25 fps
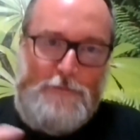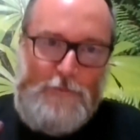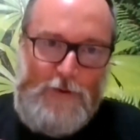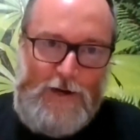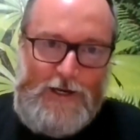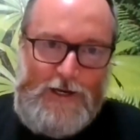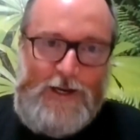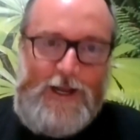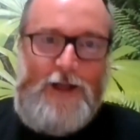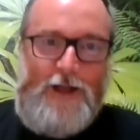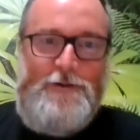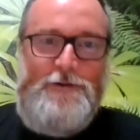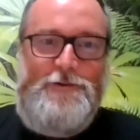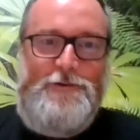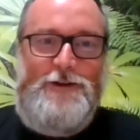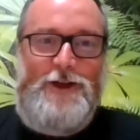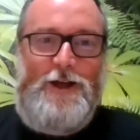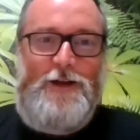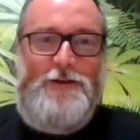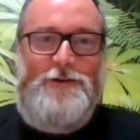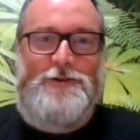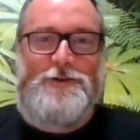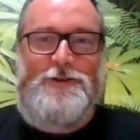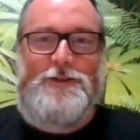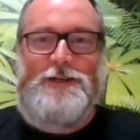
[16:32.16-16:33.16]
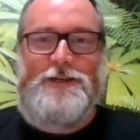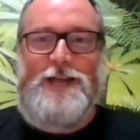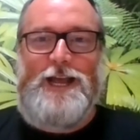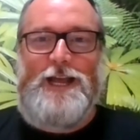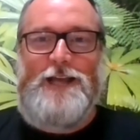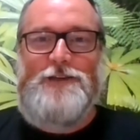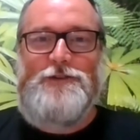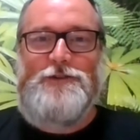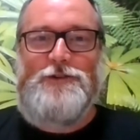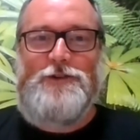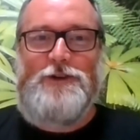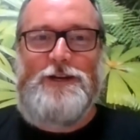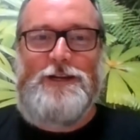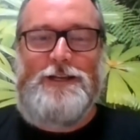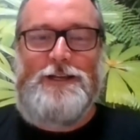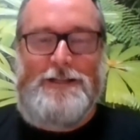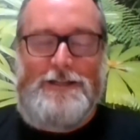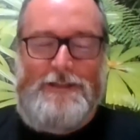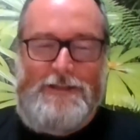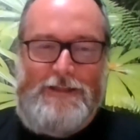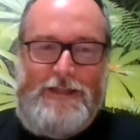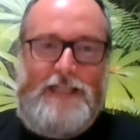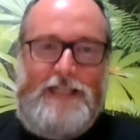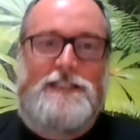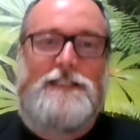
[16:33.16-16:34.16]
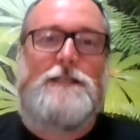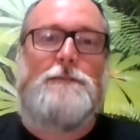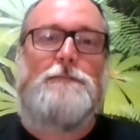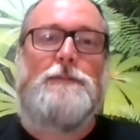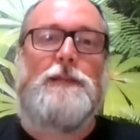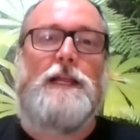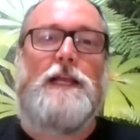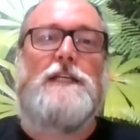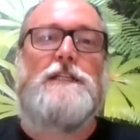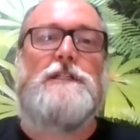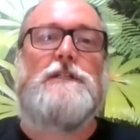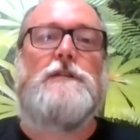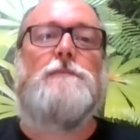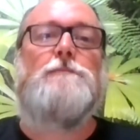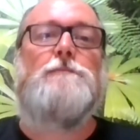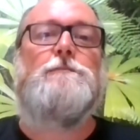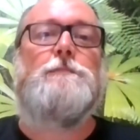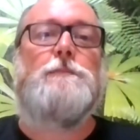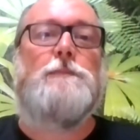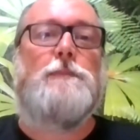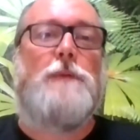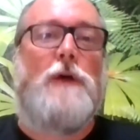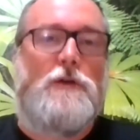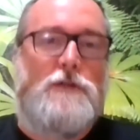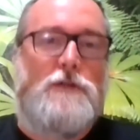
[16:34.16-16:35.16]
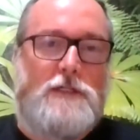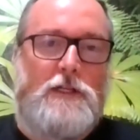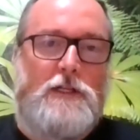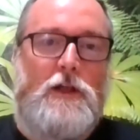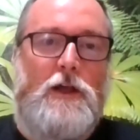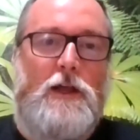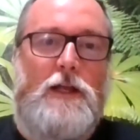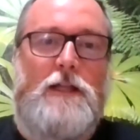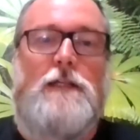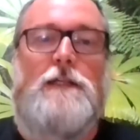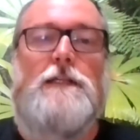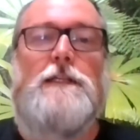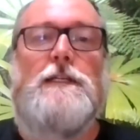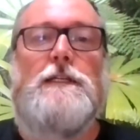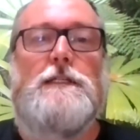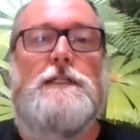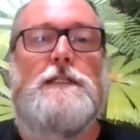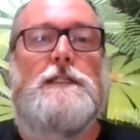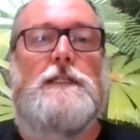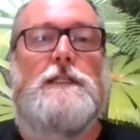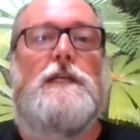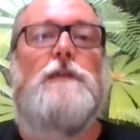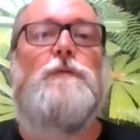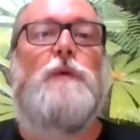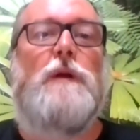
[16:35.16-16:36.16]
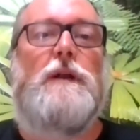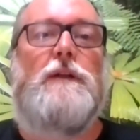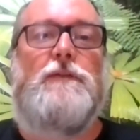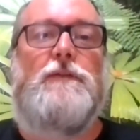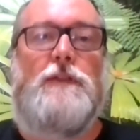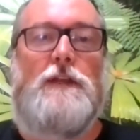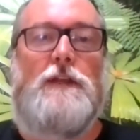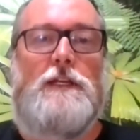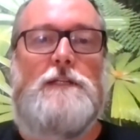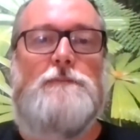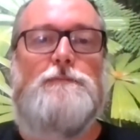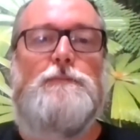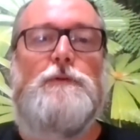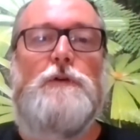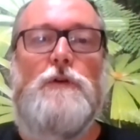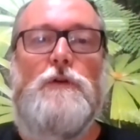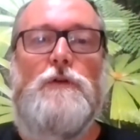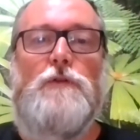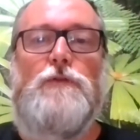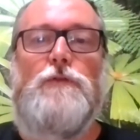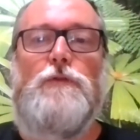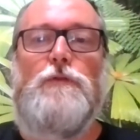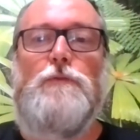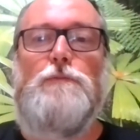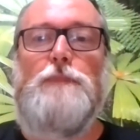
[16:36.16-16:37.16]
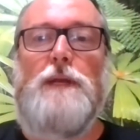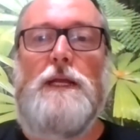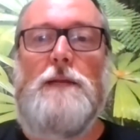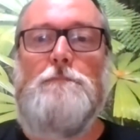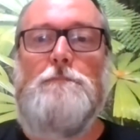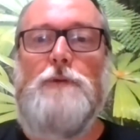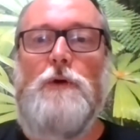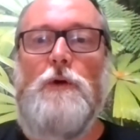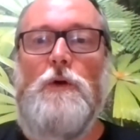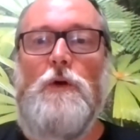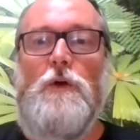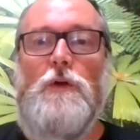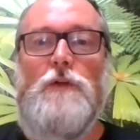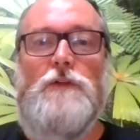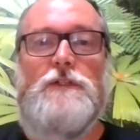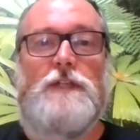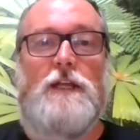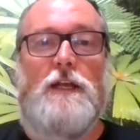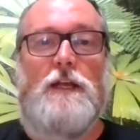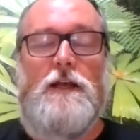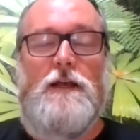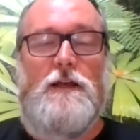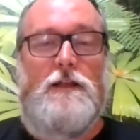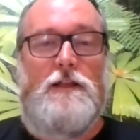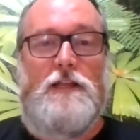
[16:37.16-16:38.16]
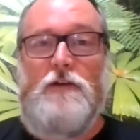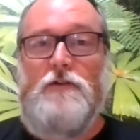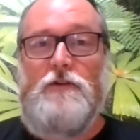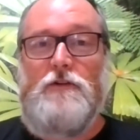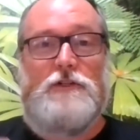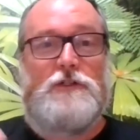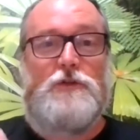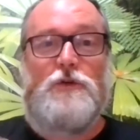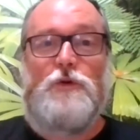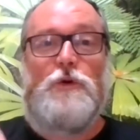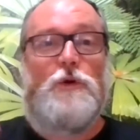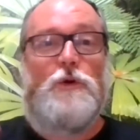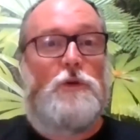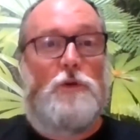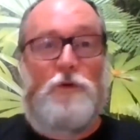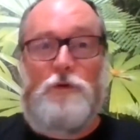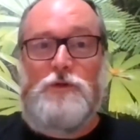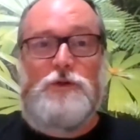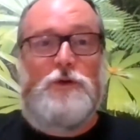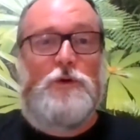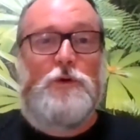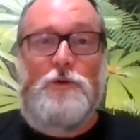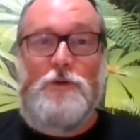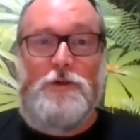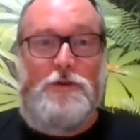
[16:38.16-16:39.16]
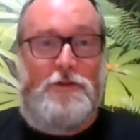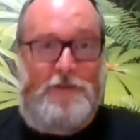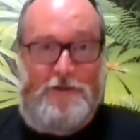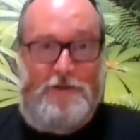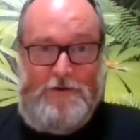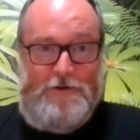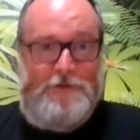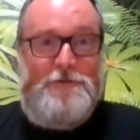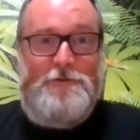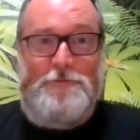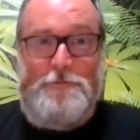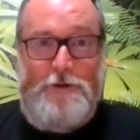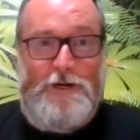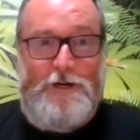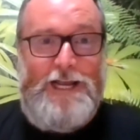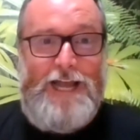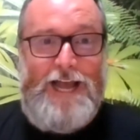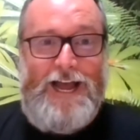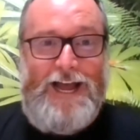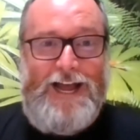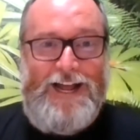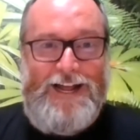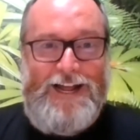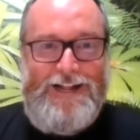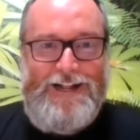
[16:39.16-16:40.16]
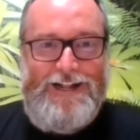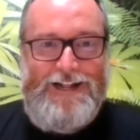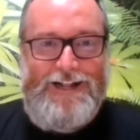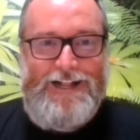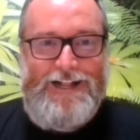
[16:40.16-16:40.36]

when you go to the Daintree, that's the place you're most likely to see one of these beautiful big birds. They're as tall or taller than we are.